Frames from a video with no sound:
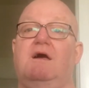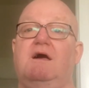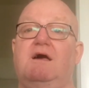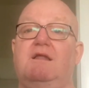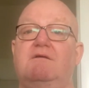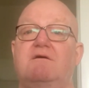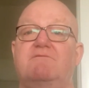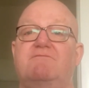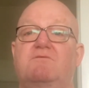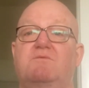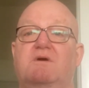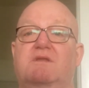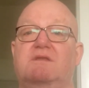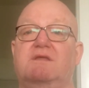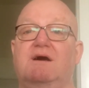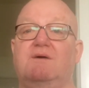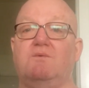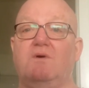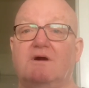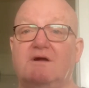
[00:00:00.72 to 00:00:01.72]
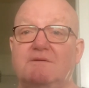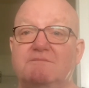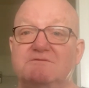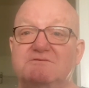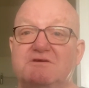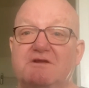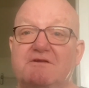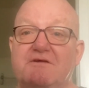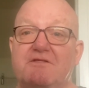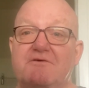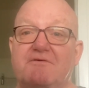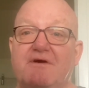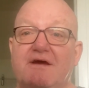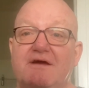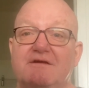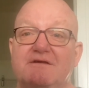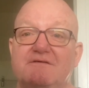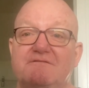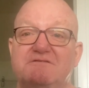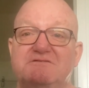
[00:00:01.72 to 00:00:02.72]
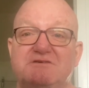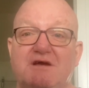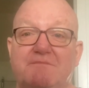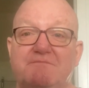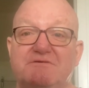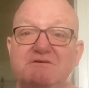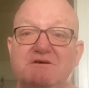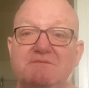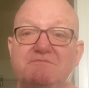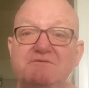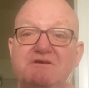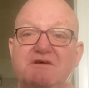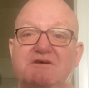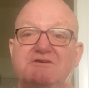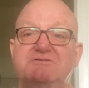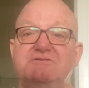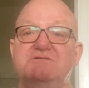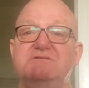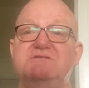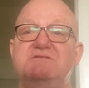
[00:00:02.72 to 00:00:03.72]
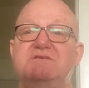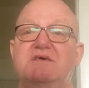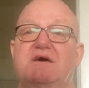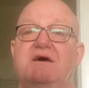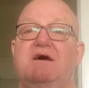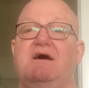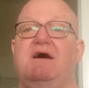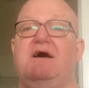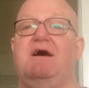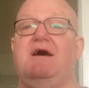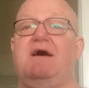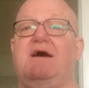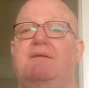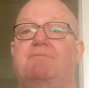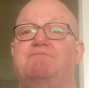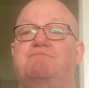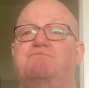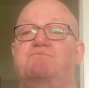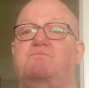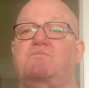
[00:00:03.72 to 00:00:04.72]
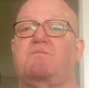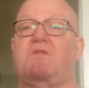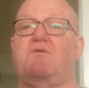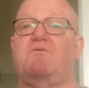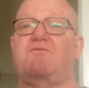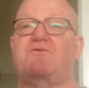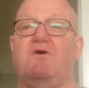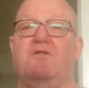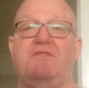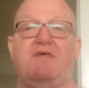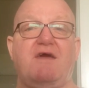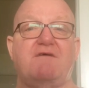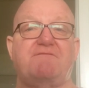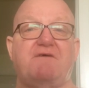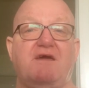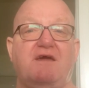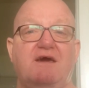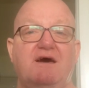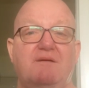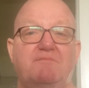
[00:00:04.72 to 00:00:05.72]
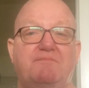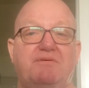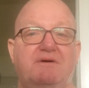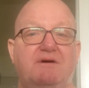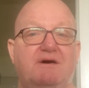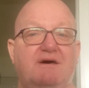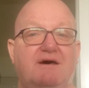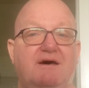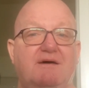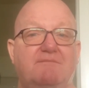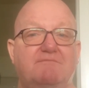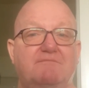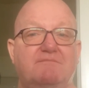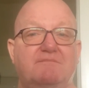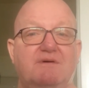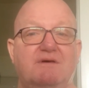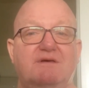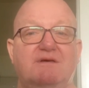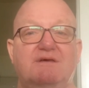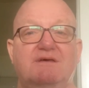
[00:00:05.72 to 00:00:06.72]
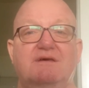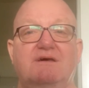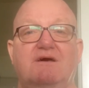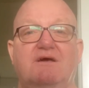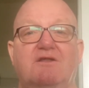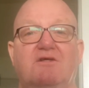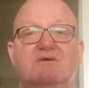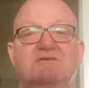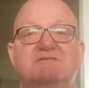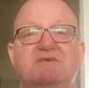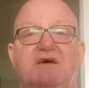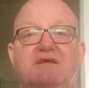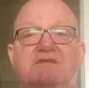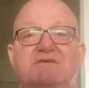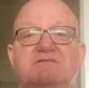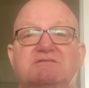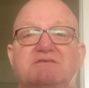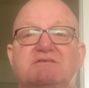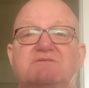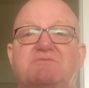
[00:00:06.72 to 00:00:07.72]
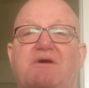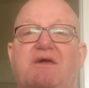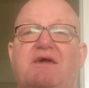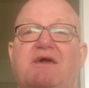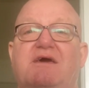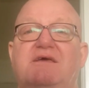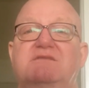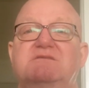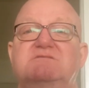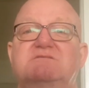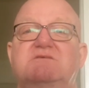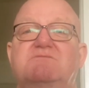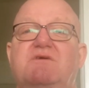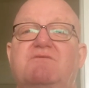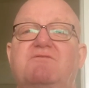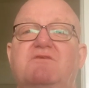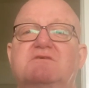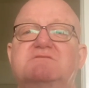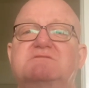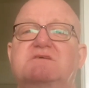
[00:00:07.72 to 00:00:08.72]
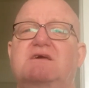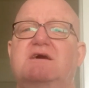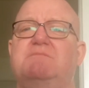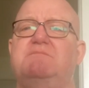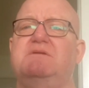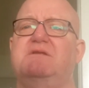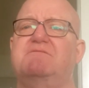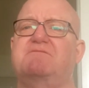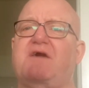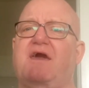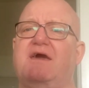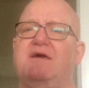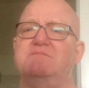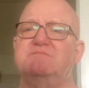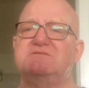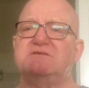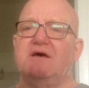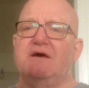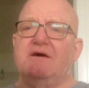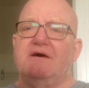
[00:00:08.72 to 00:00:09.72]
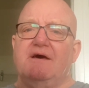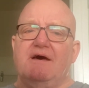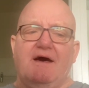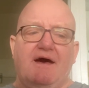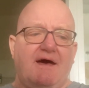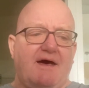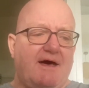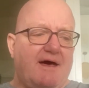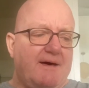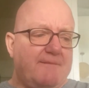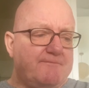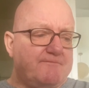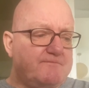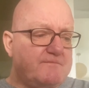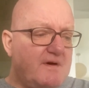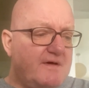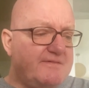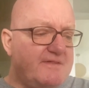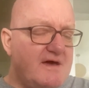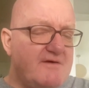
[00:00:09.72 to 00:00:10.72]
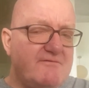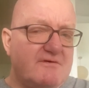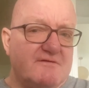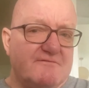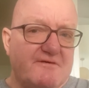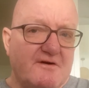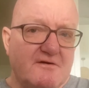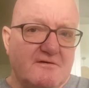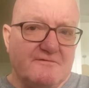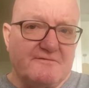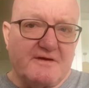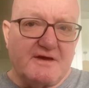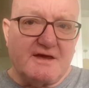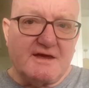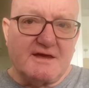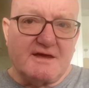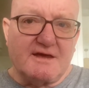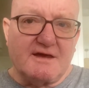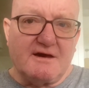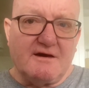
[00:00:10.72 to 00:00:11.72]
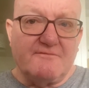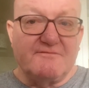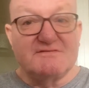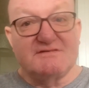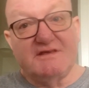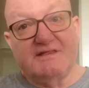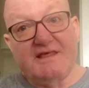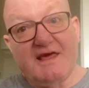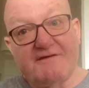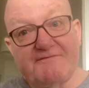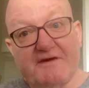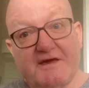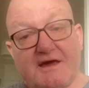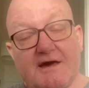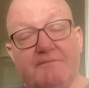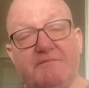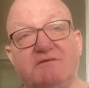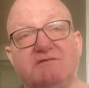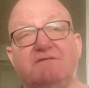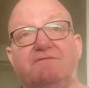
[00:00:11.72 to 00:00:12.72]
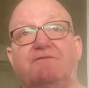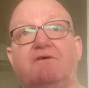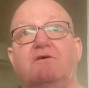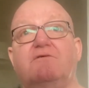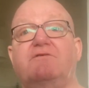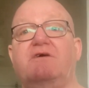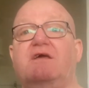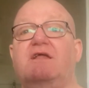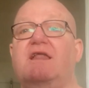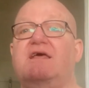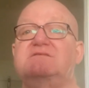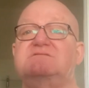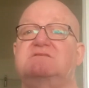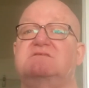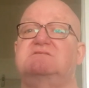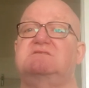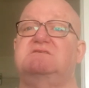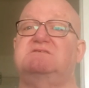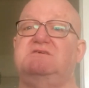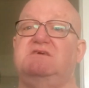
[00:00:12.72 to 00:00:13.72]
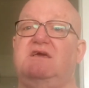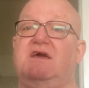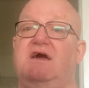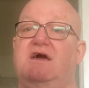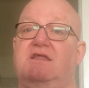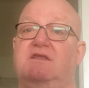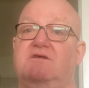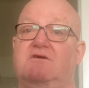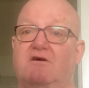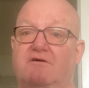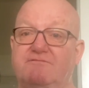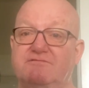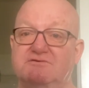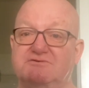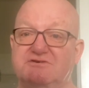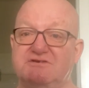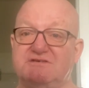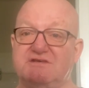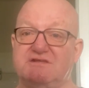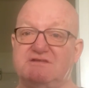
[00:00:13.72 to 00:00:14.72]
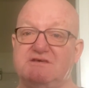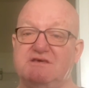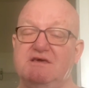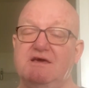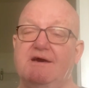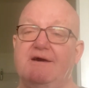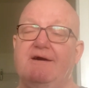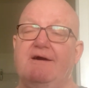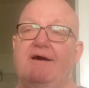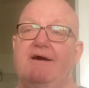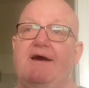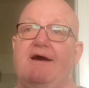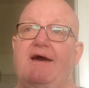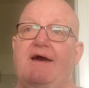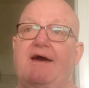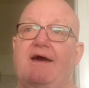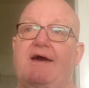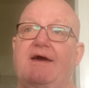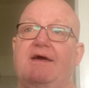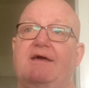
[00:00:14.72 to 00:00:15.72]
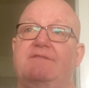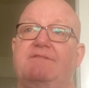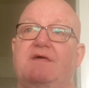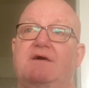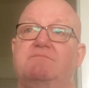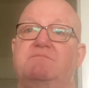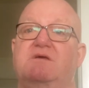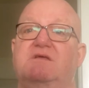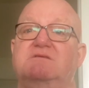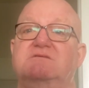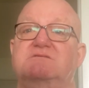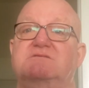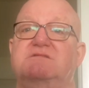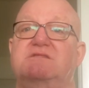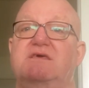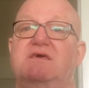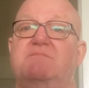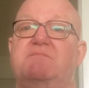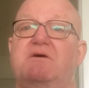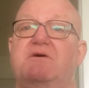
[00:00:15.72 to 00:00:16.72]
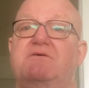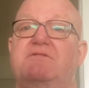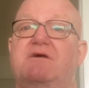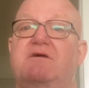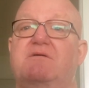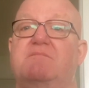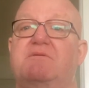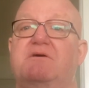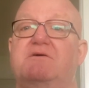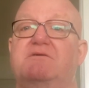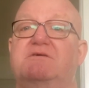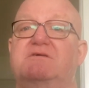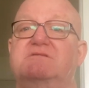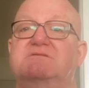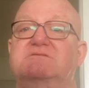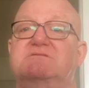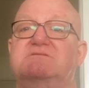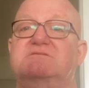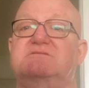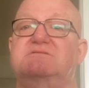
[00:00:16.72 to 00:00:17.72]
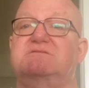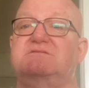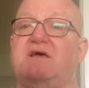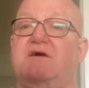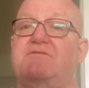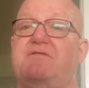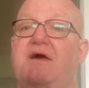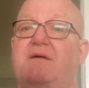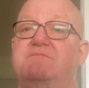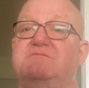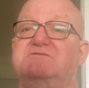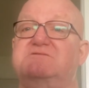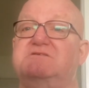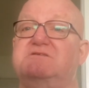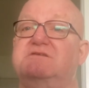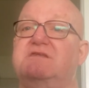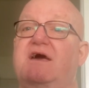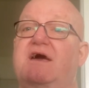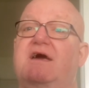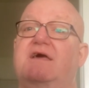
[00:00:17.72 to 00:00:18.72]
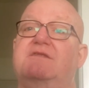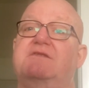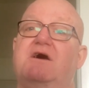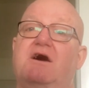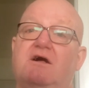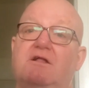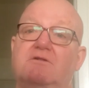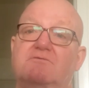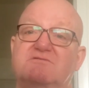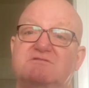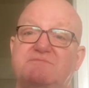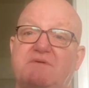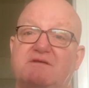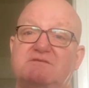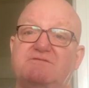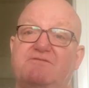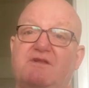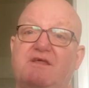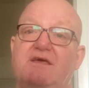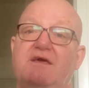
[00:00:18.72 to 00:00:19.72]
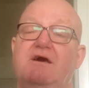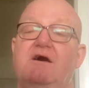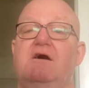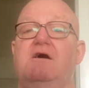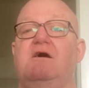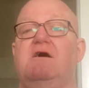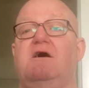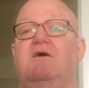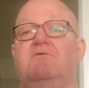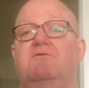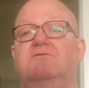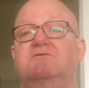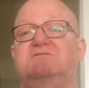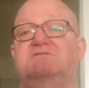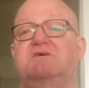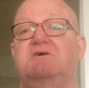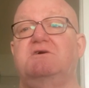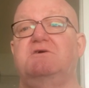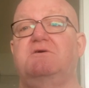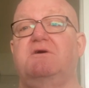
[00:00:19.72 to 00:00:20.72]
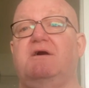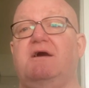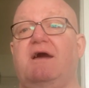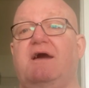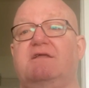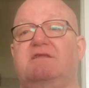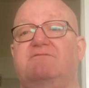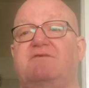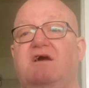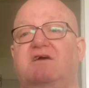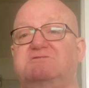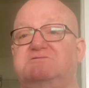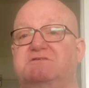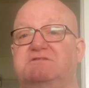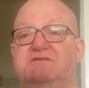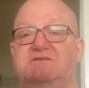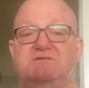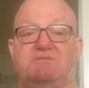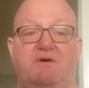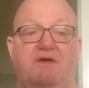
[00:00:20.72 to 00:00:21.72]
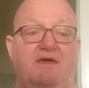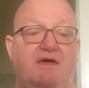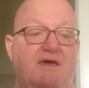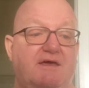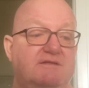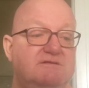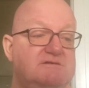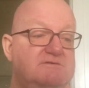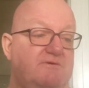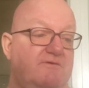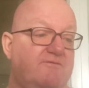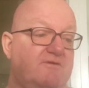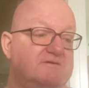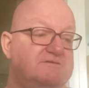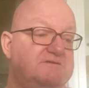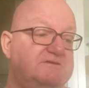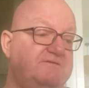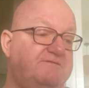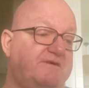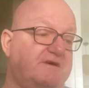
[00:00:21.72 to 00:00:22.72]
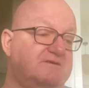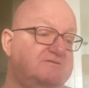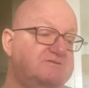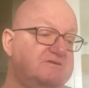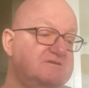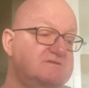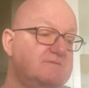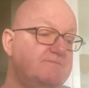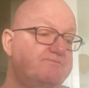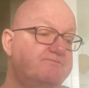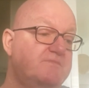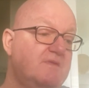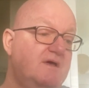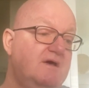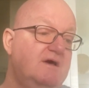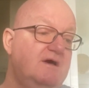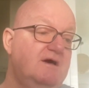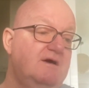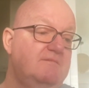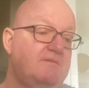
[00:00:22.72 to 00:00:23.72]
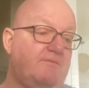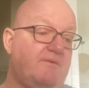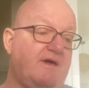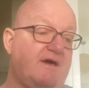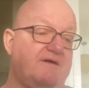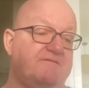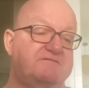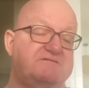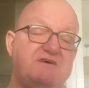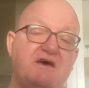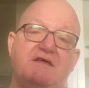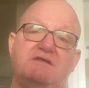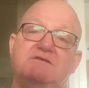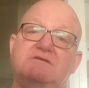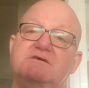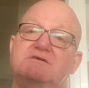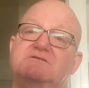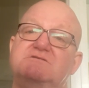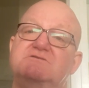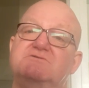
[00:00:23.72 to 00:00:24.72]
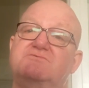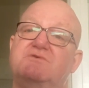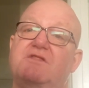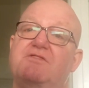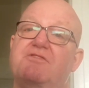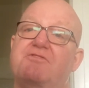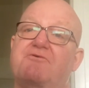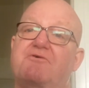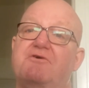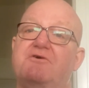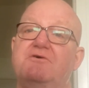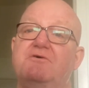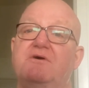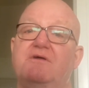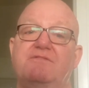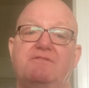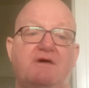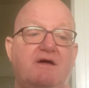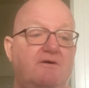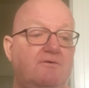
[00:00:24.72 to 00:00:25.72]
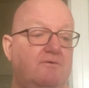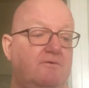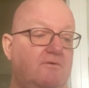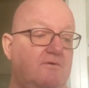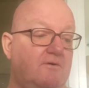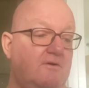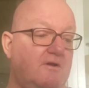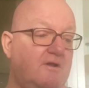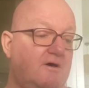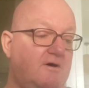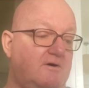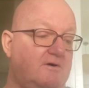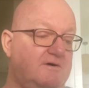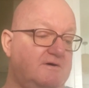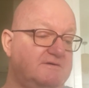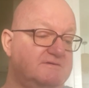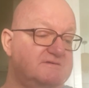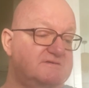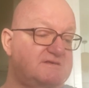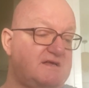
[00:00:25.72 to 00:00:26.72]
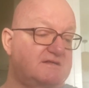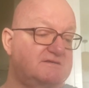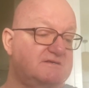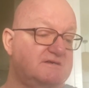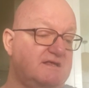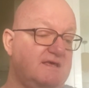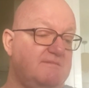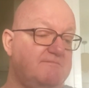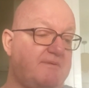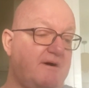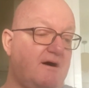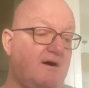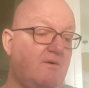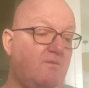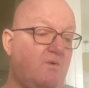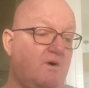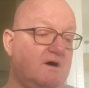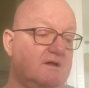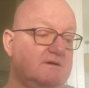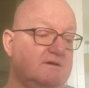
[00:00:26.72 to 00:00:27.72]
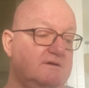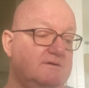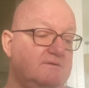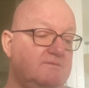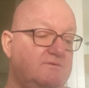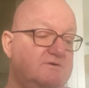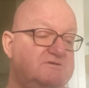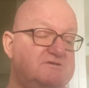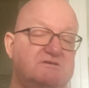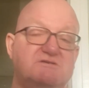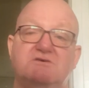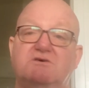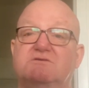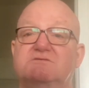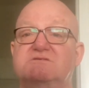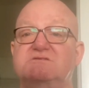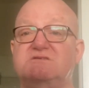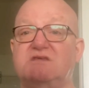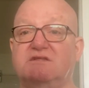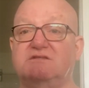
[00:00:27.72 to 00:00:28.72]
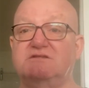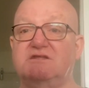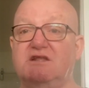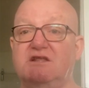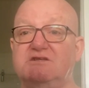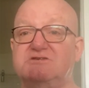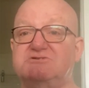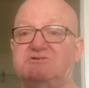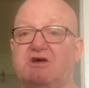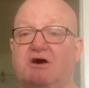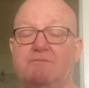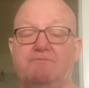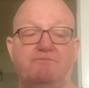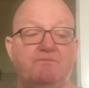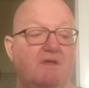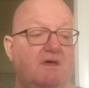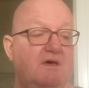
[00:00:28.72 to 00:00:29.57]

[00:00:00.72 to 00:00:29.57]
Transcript: Hello everyone and welcome to another round of Championship predictions. We've got the FA Cup alongside us this weekend, so we've lost a couple of games and they're involving, obviously the FA Cup is involving Leicester City and Coventry City. That means their opponents, Southampton and Hull respectively, are also out of action this weekend. So we've lost two fixtures, but we have 10 to run through and they're all on Saturday bar one, which is on Sunday lunchtime.